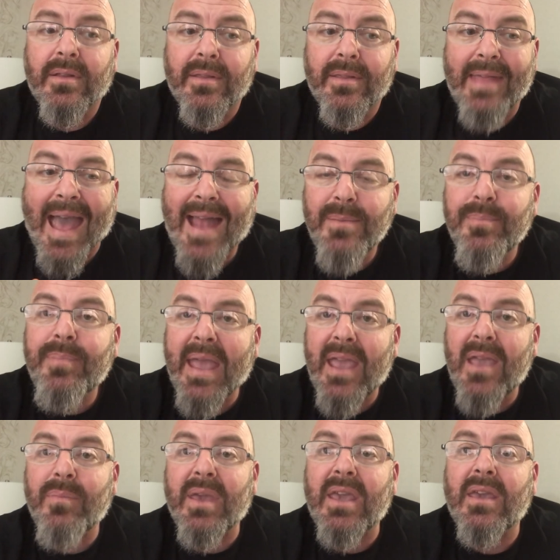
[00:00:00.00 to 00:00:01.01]
That
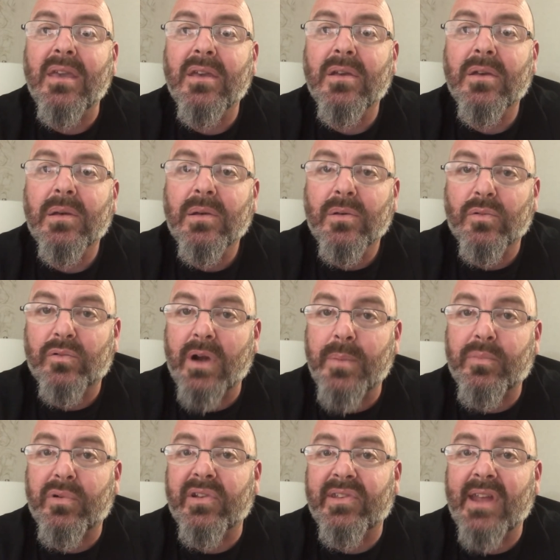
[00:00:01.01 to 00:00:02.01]
baby
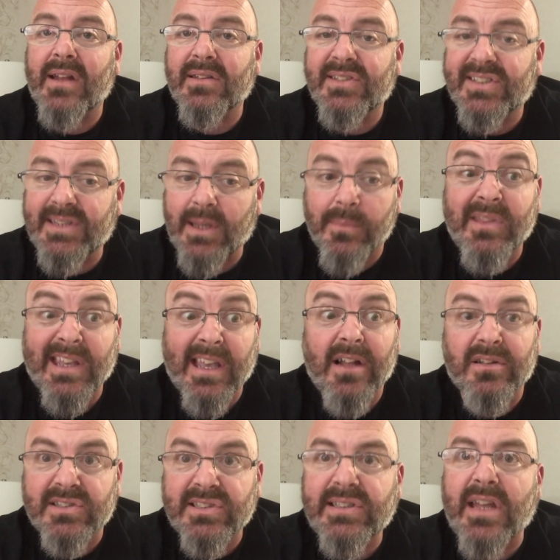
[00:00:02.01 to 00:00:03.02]
represents something
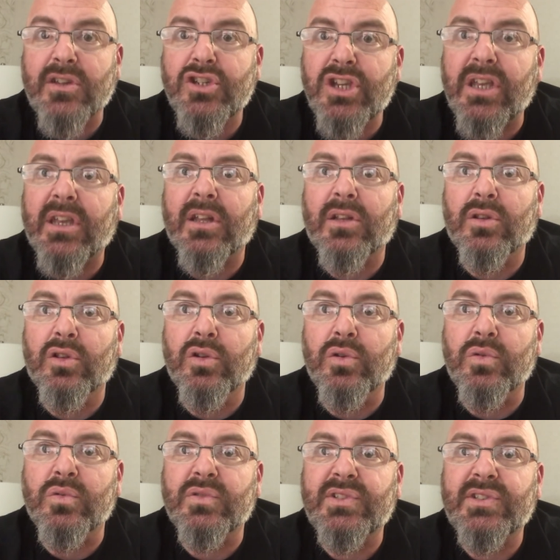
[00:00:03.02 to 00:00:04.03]
else that she can
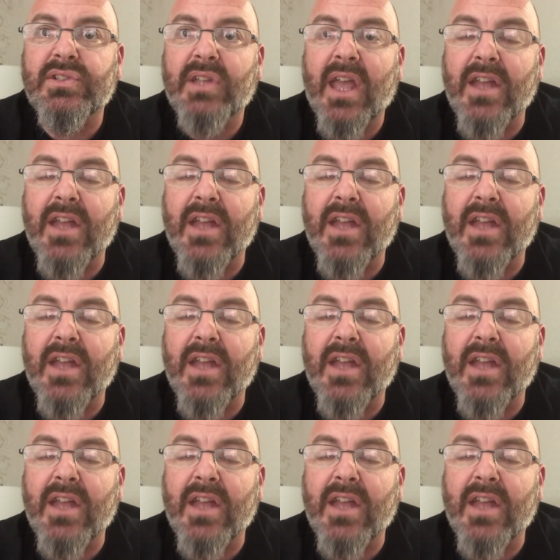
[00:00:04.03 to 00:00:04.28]
lose,